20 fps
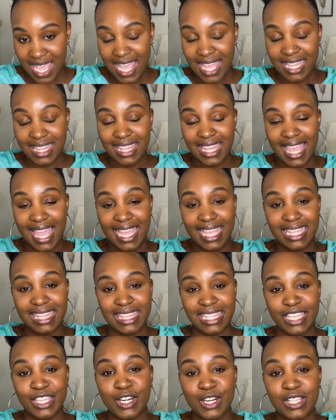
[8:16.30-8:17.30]
Like
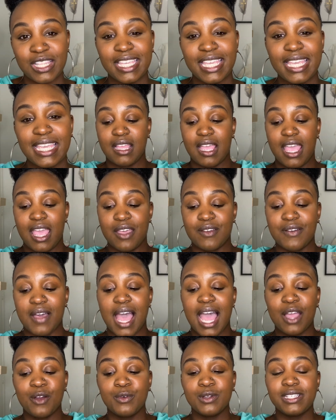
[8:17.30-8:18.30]
literally, if
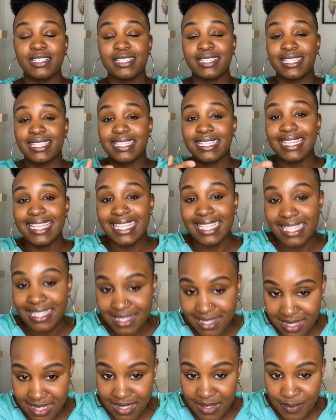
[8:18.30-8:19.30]
I would
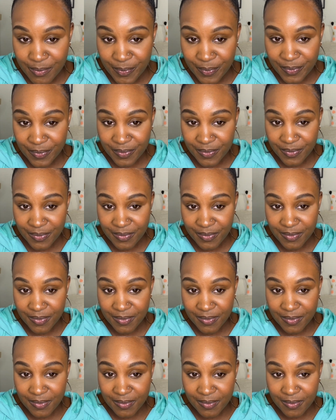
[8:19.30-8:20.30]
sneeze
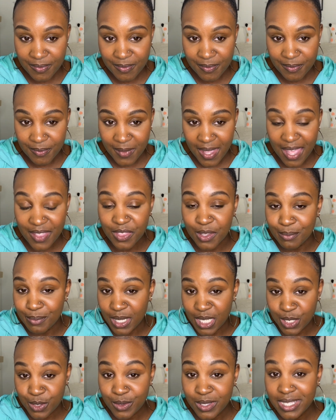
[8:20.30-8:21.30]
and the
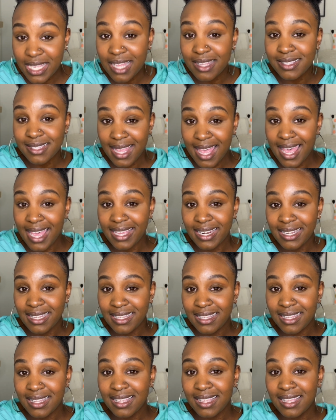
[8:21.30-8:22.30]
bus was outside,
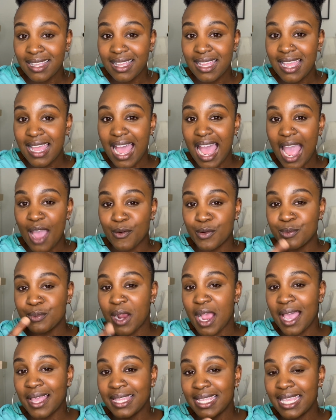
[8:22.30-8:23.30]
I would
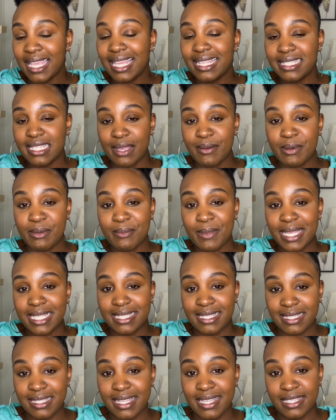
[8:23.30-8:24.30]
probably get some of my
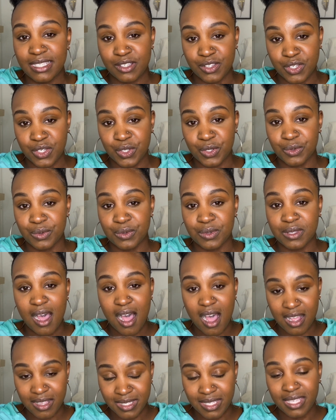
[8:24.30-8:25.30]
sneeze juice
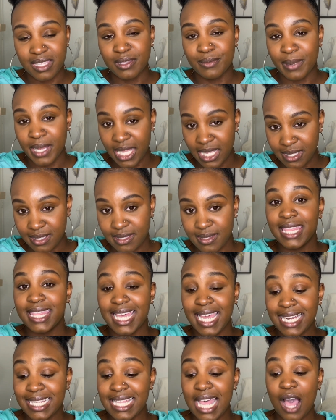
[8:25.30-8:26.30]
onto the bus.
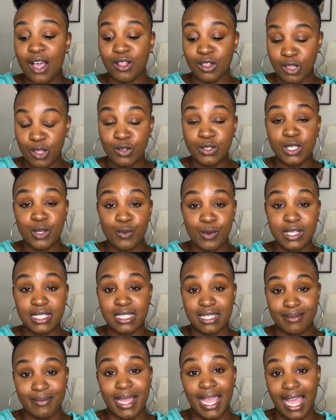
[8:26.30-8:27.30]
That is how close it was
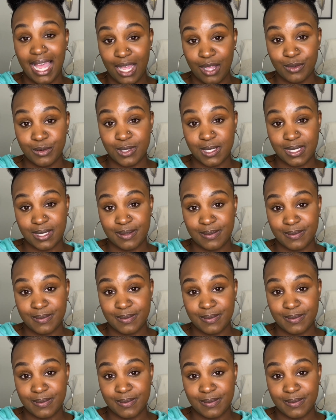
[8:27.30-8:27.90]
to my house.